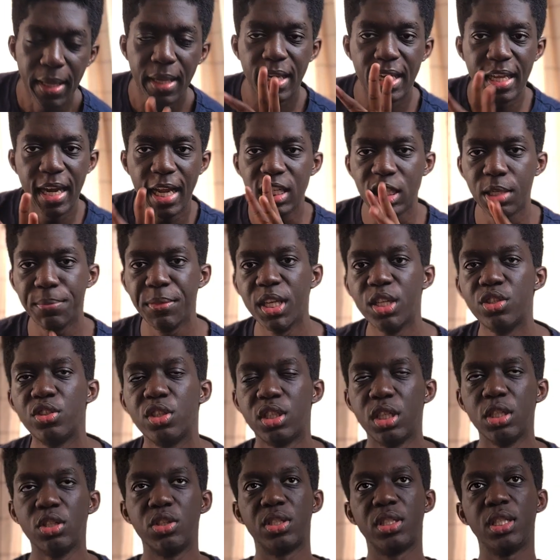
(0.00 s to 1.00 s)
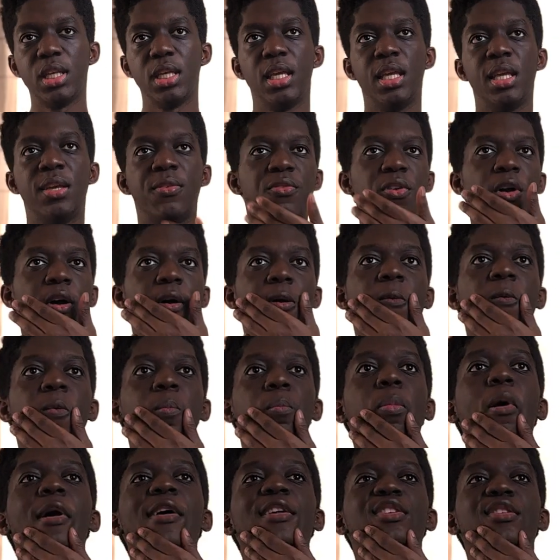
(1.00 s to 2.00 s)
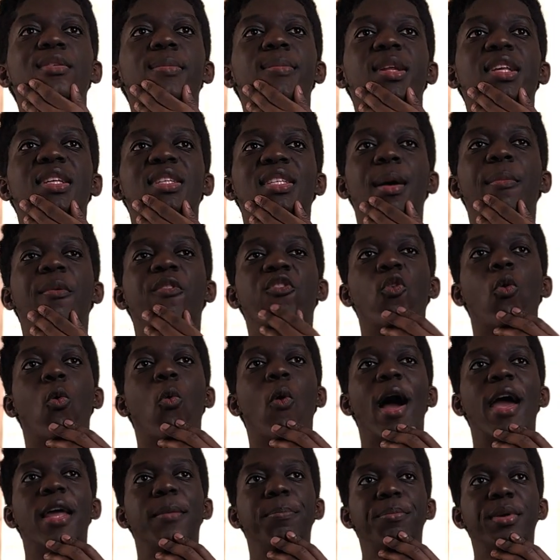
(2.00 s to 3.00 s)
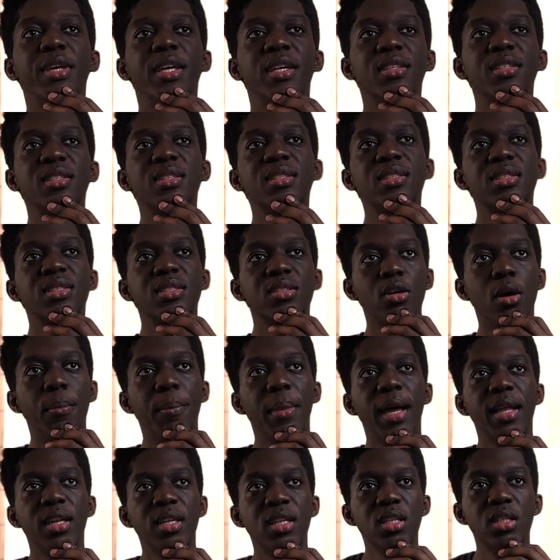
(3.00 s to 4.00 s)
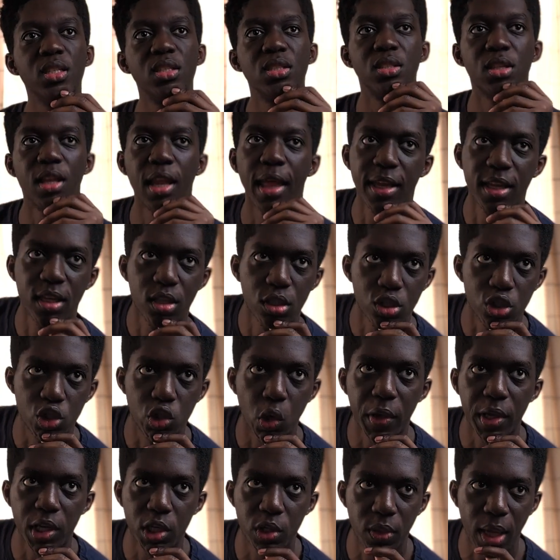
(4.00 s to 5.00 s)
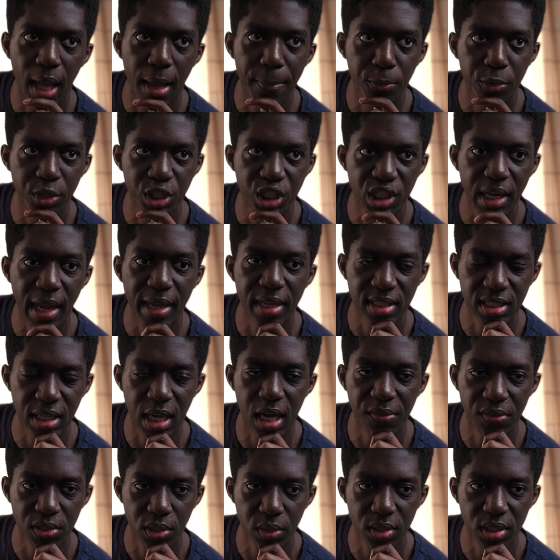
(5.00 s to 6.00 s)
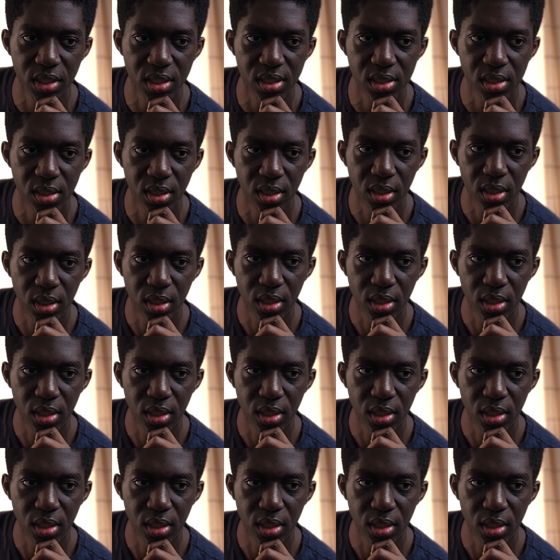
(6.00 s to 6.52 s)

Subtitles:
It'd actually be interesting to see if possibly some of the Whitebeard's commanders like joined up with Shanks afterwards.